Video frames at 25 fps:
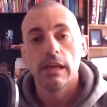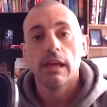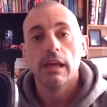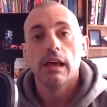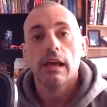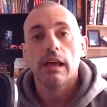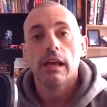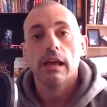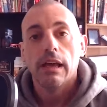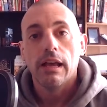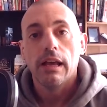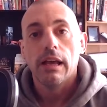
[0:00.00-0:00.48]

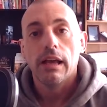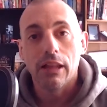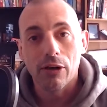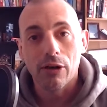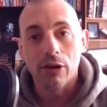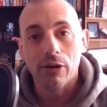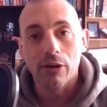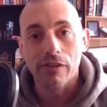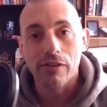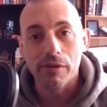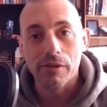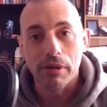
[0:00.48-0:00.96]
Hello,
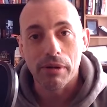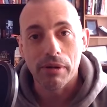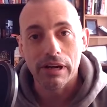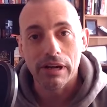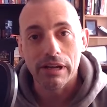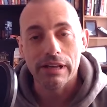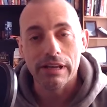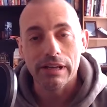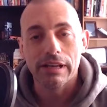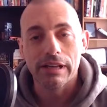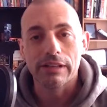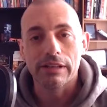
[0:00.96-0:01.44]
everybody.
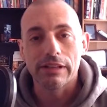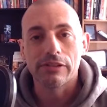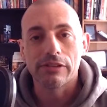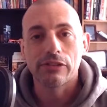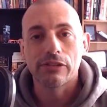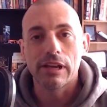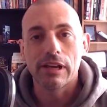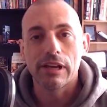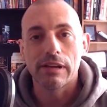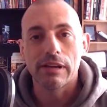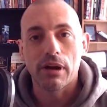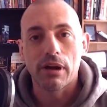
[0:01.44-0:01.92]
It's St.
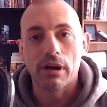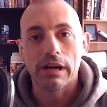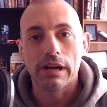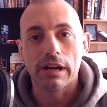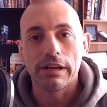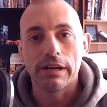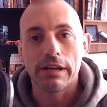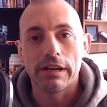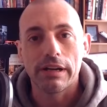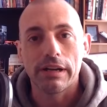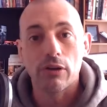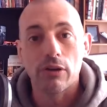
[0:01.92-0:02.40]
Brian
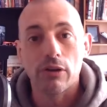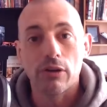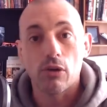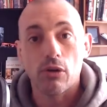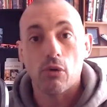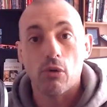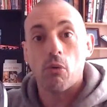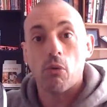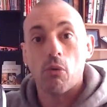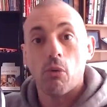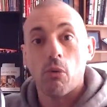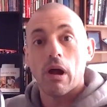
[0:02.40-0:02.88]
here.
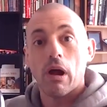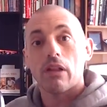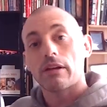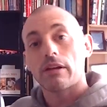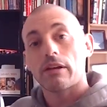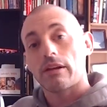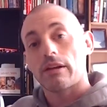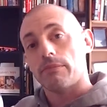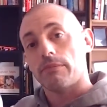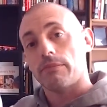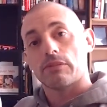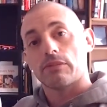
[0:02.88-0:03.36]
Welcome
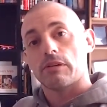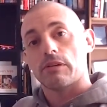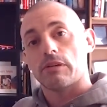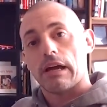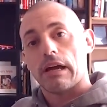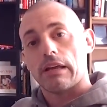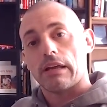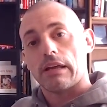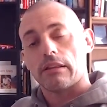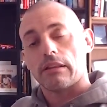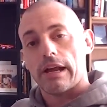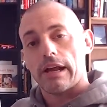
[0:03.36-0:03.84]
to my
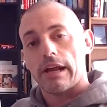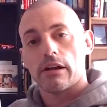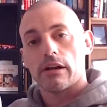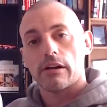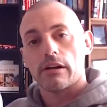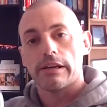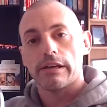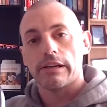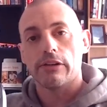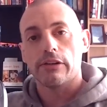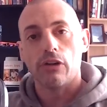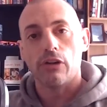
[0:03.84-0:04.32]
lair. It
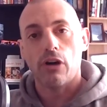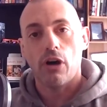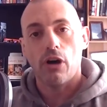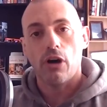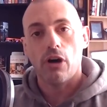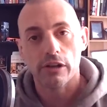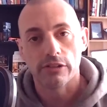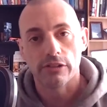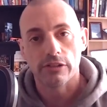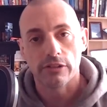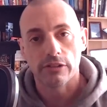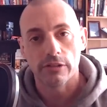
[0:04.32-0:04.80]
is
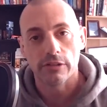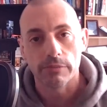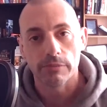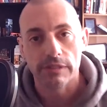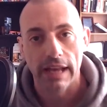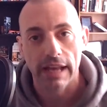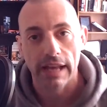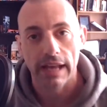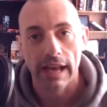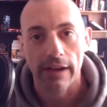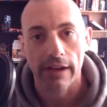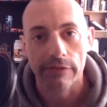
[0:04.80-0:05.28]
awesome to
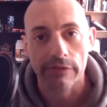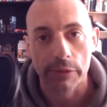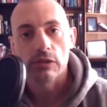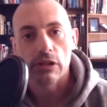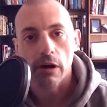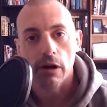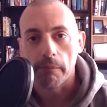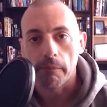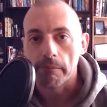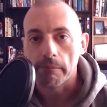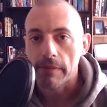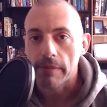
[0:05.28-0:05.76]
have you
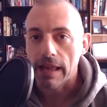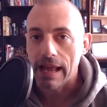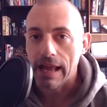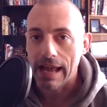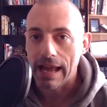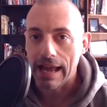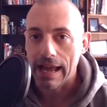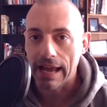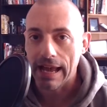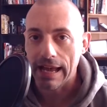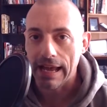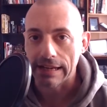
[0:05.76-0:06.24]
here.
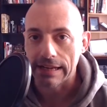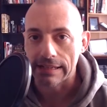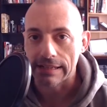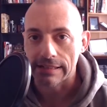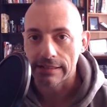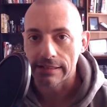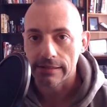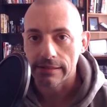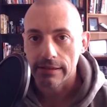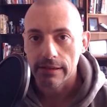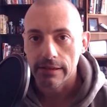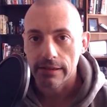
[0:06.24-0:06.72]
Eggs.
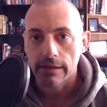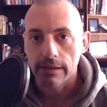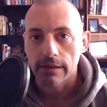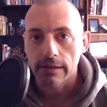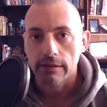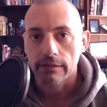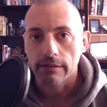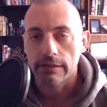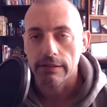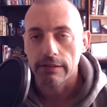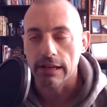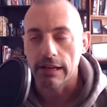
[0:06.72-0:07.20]

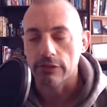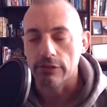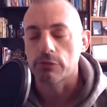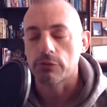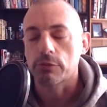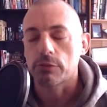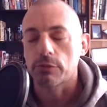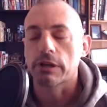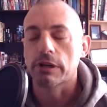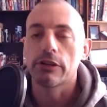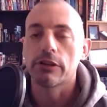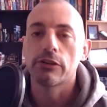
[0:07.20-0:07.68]
Yes, we're
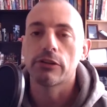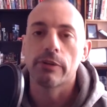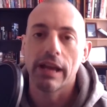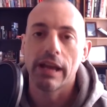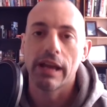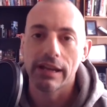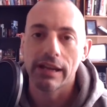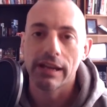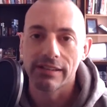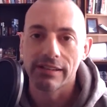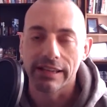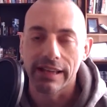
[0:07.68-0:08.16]
going to do eggs
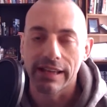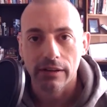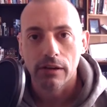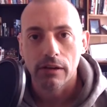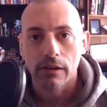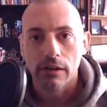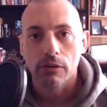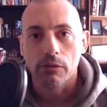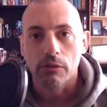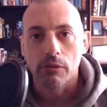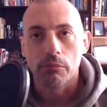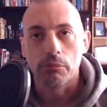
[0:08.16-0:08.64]
again.
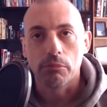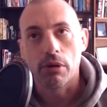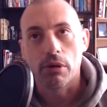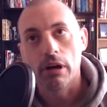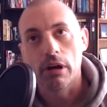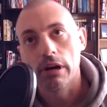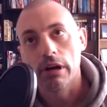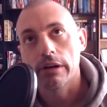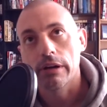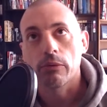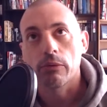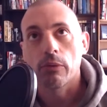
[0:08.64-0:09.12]

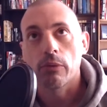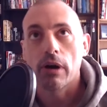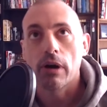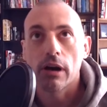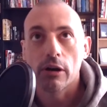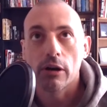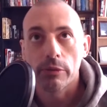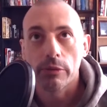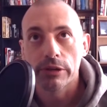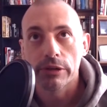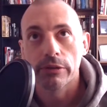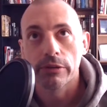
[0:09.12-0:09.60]
Brian, why are we
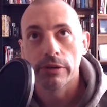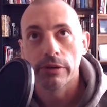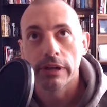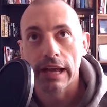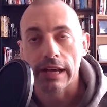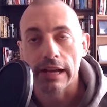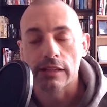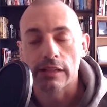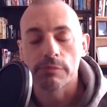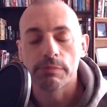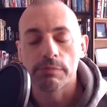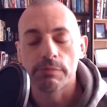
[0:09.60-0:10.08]
doing
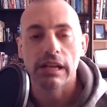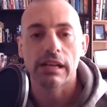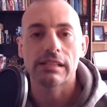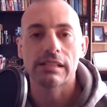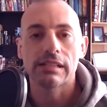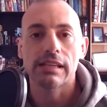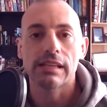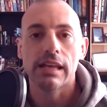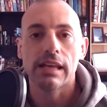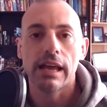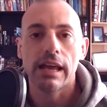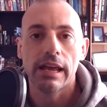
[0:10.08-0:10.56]
eggs? Because
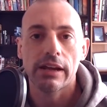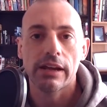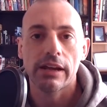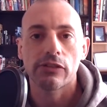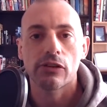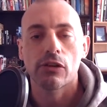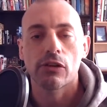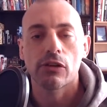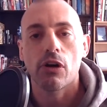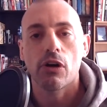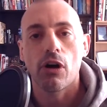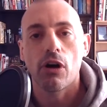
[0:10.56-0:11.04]
eggs are
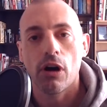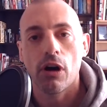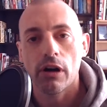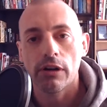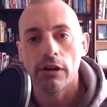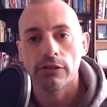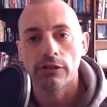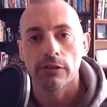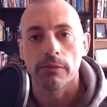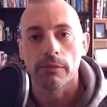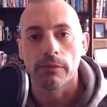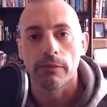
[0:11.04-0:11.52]

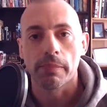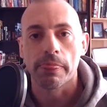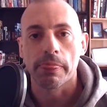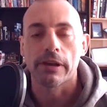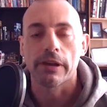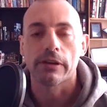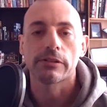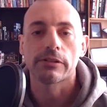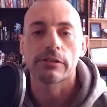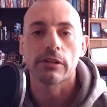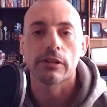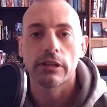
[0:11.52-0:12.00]
awesome. They're
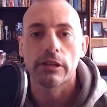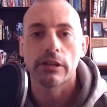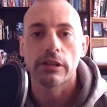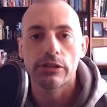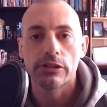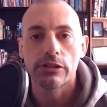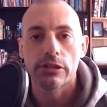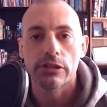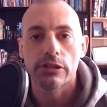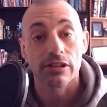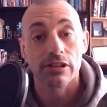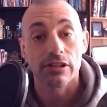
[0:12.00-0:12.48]

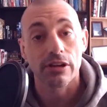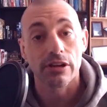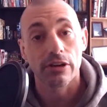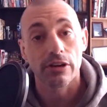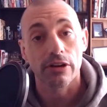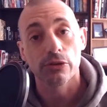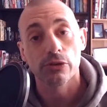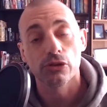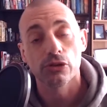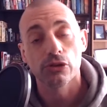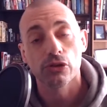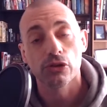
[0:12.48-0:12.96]
delicious. They're
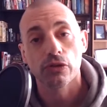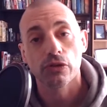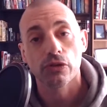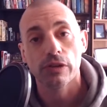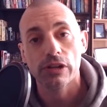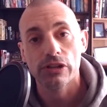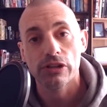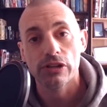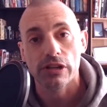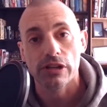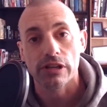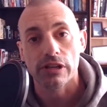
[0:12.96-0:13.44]

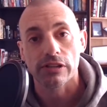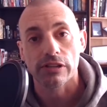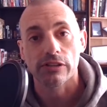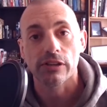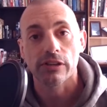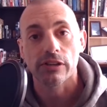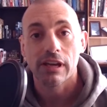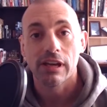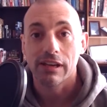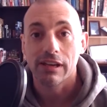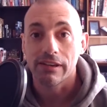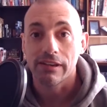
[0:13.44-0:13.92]
nutritious.
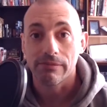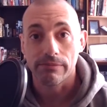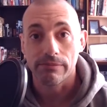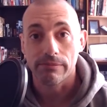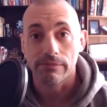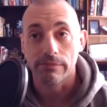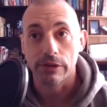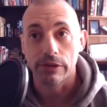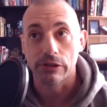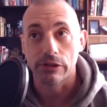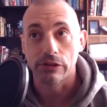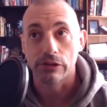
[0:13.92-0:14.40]

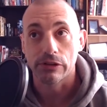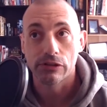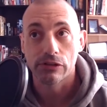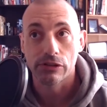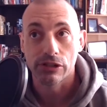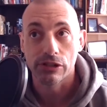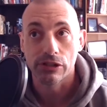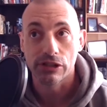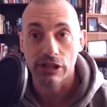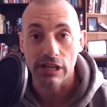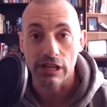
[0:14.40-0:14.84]
They're cheap.